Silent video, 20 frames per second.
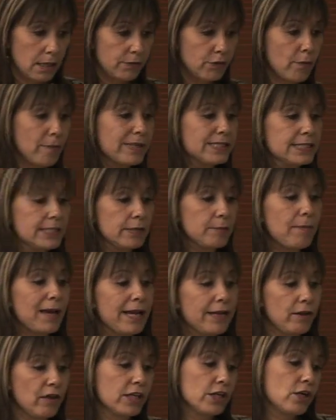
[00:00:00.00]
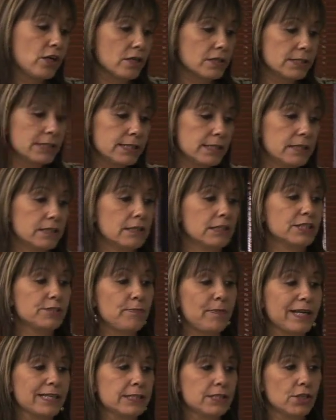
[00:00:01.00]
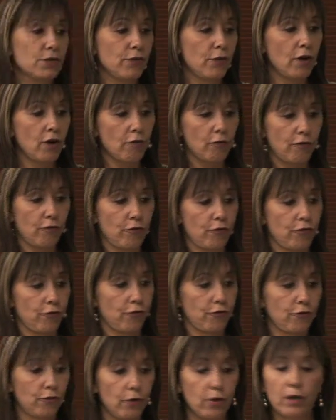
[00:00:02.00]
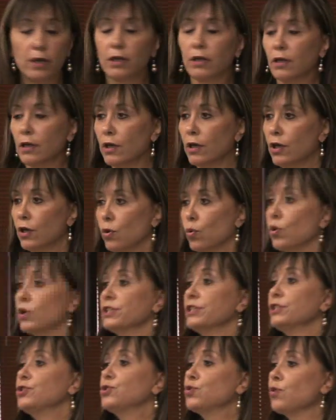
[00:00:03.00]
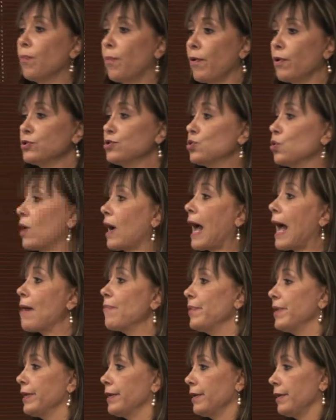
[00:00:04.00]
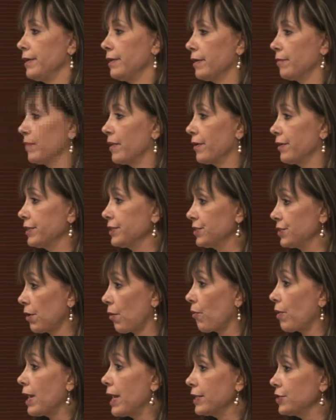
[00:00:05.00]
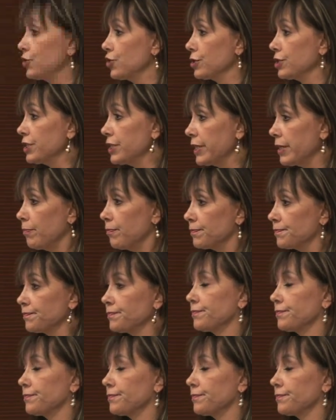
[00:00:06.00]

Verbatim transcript: domestic violence considered as part of what is supposed to happen in a marriage relationship,